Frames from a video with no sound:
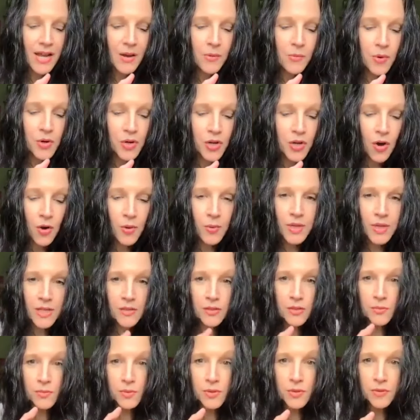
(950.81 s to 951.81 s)
We're going
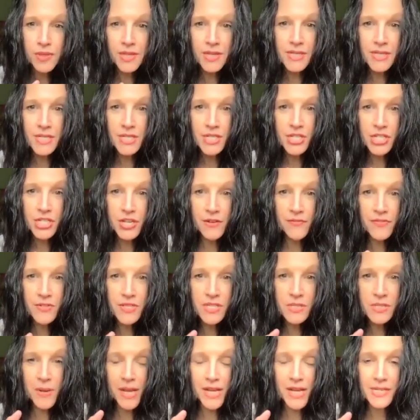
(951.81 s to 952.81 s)
through these shift
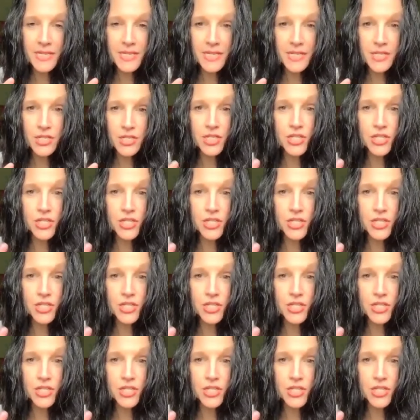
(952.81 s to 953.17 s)
spaces